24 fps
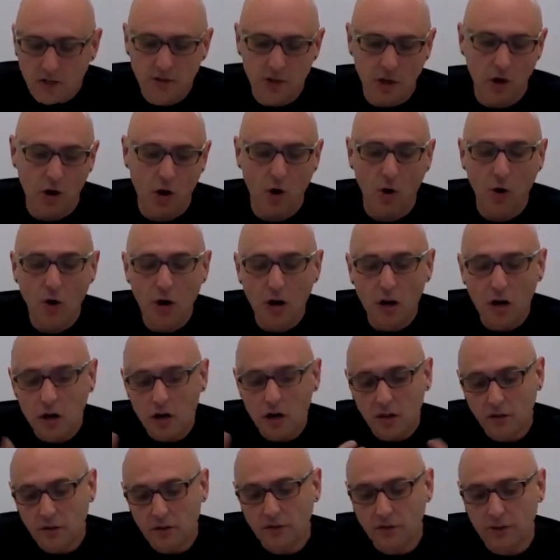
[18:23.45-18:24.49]
So
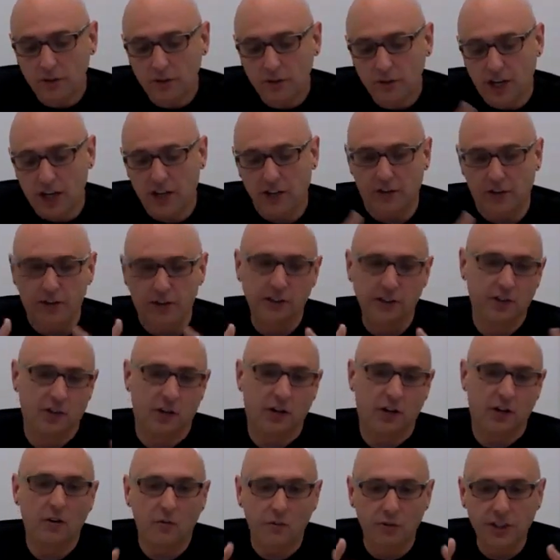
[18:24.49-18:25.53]
these kind of things
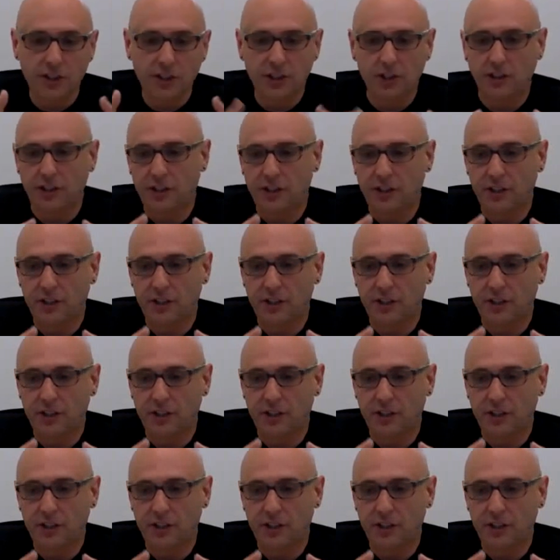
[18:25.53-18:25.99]
are really